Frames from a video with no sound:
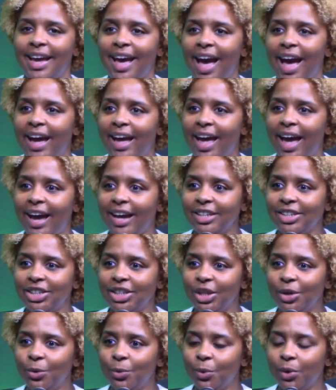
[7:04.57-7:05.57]
I
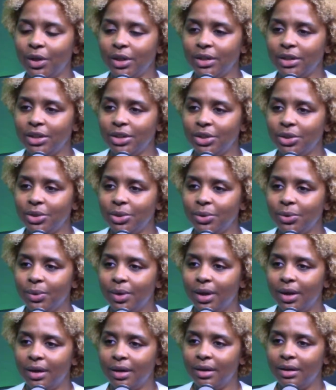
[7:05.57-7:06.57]
actually want to,
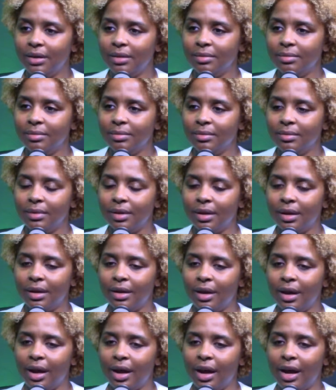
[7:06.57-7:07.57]

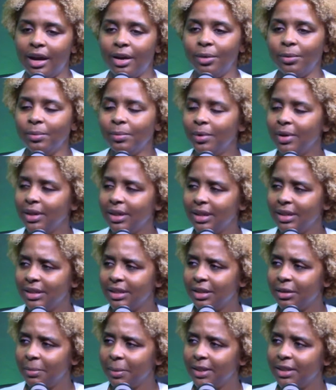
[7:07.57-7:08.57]
I don't really
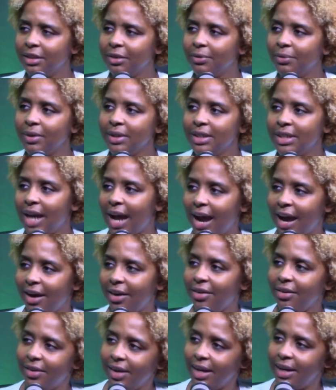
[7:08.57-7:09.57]
consider myself
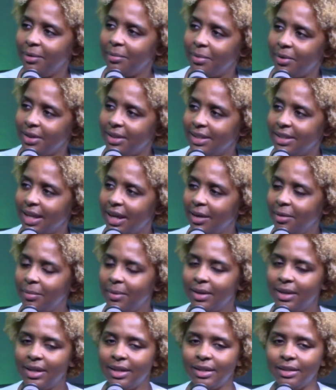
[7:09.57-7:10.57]
retiring per se
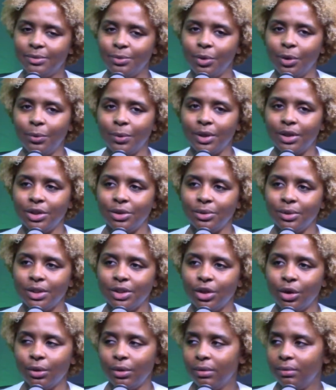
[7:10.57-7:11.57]
because what we do is
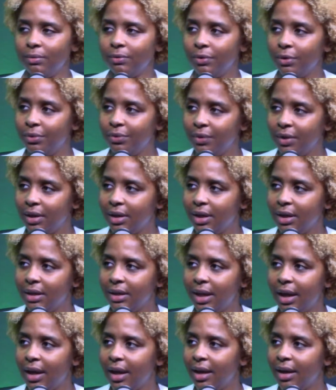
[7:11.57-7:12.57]
so fulfilling
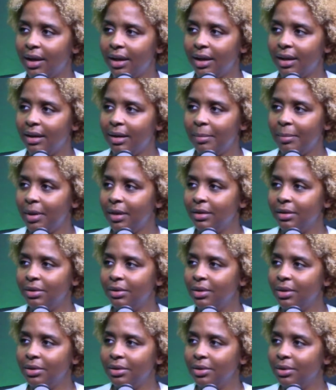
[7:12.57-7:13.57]
that, you
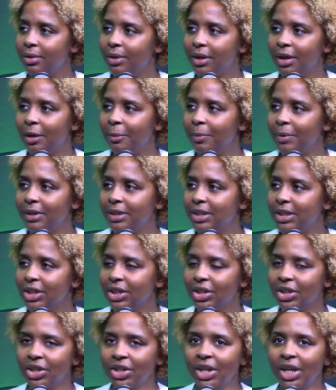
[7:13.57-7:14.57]
can do it up forever,
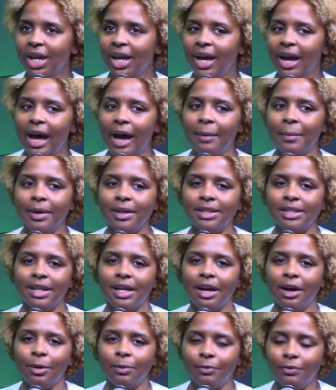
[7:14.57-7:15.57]
until, right? To
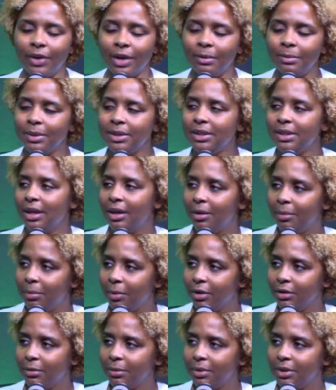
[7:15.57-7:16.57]
help families, to help
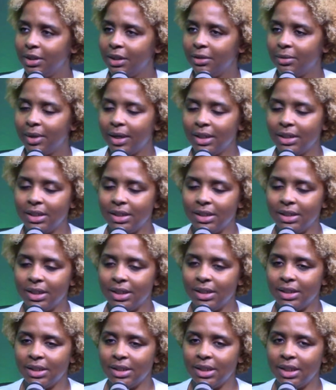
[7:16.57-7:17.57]
multiple generations.
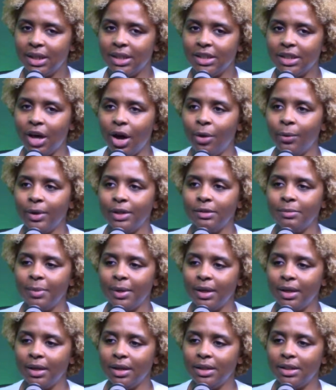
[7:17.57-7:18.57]
It's always
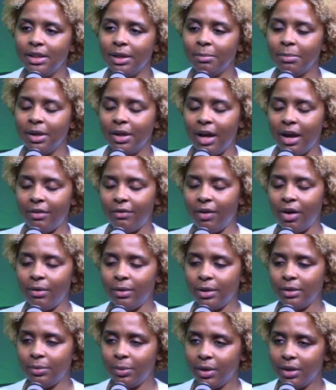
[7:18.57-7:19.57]
been something I've
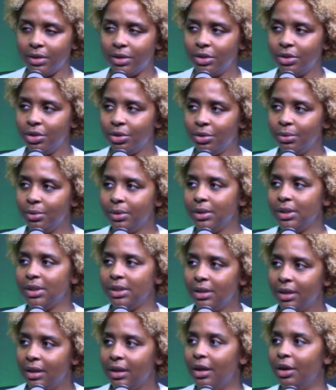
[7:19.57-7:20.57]
always wanted to do, is
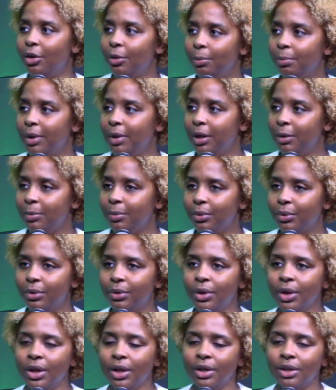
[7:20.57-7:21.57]
to help people.
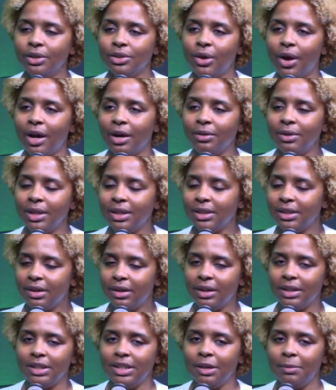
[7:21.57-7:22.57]
So I don't
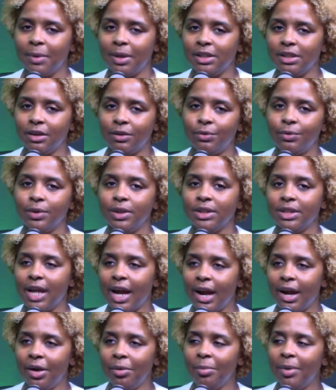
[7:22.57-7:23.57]
necessarily see myself
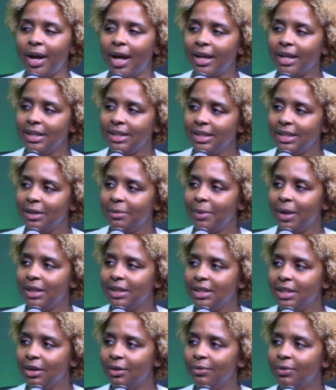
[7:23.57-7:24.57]
retiring, but I can see
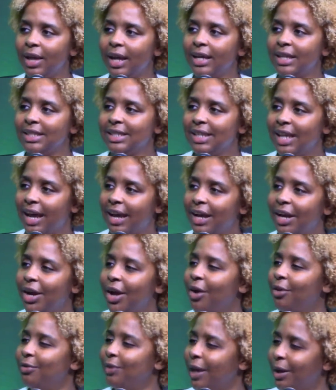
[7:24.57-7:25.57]
myself like slacking
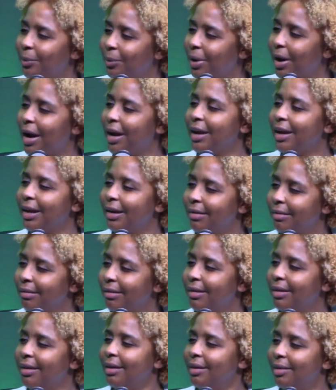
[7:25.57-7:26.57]
off, like where I can
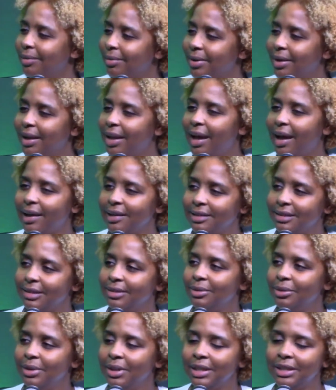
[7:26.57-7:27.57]
relax and
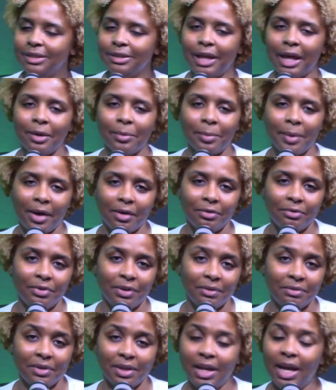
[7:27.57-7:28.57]
do things like about
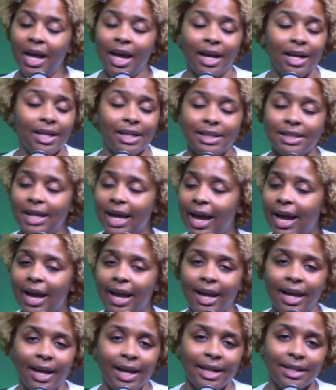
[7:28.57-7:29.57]
50, because I
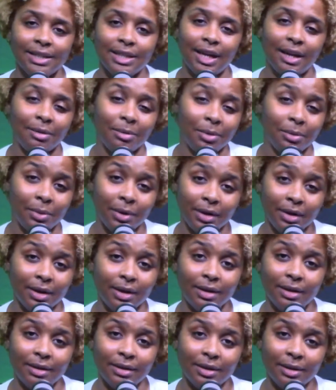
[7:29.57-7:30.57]
ain't got time to be
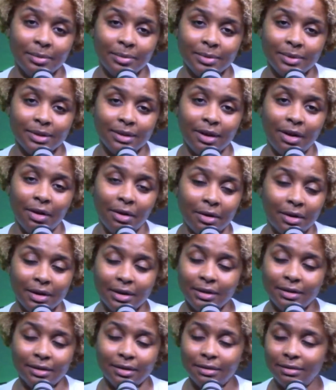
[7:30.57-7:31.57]
working up and
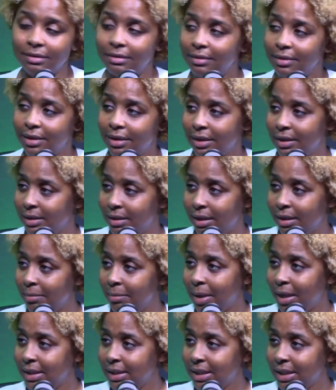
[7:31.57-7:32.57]
hard in
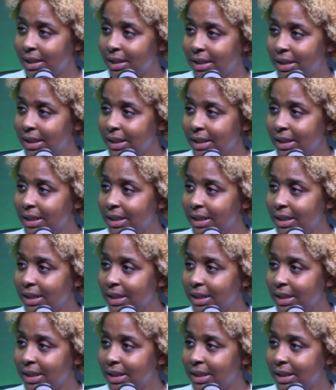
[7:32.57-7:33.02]
my 60s.